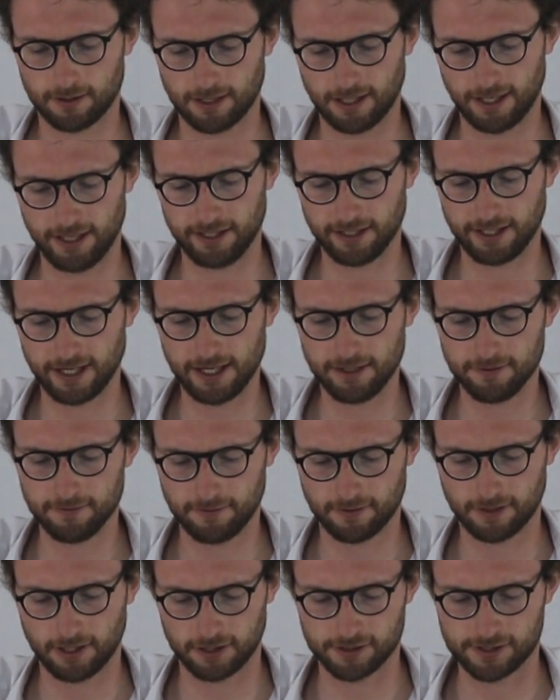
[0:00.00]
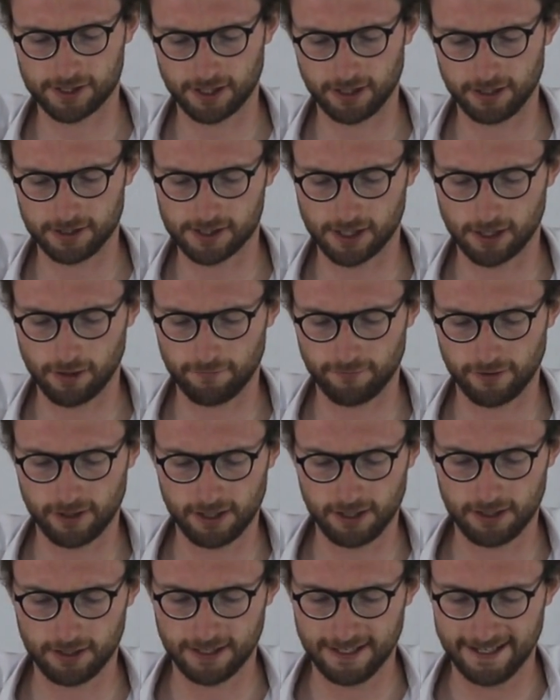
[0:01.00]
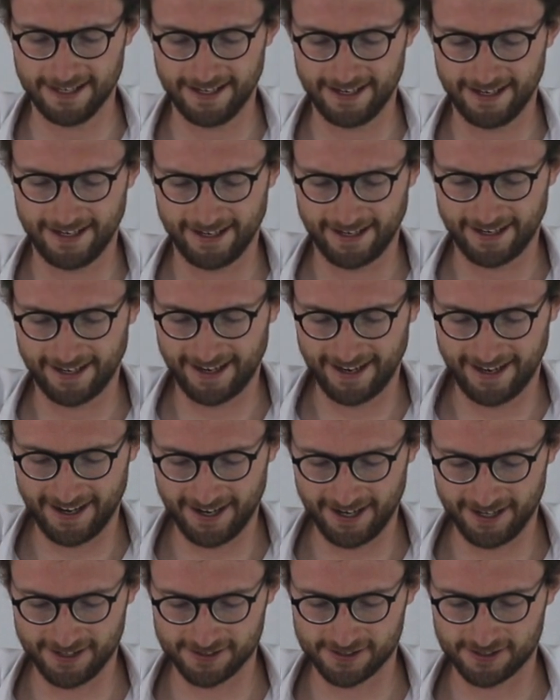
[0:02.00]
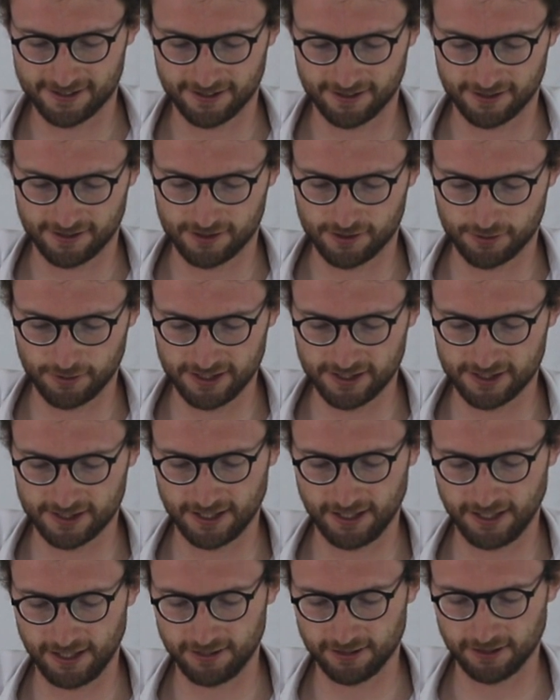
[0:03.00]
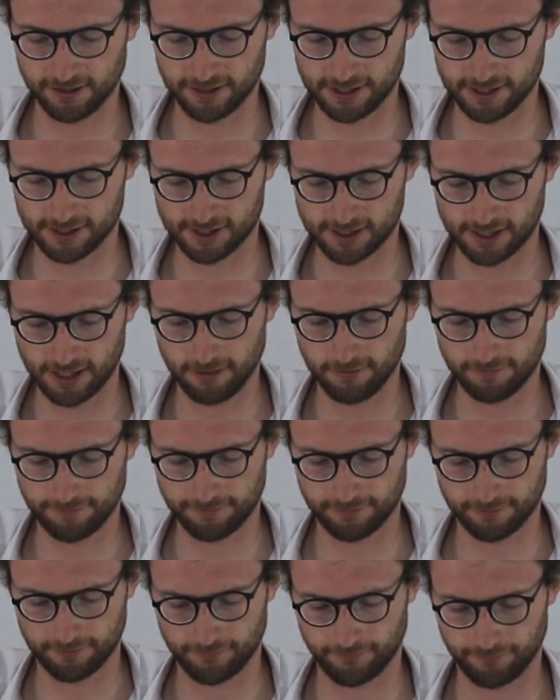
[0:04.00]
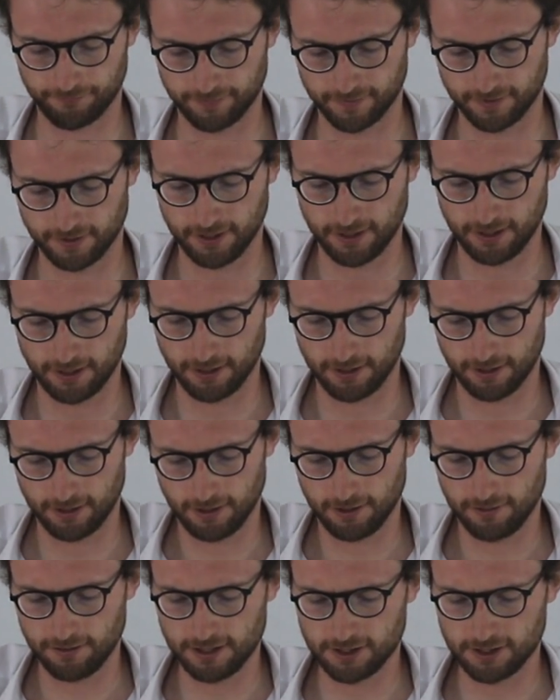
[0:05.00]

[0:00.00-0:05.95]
And again, I'll turn it over and twist it in on itself.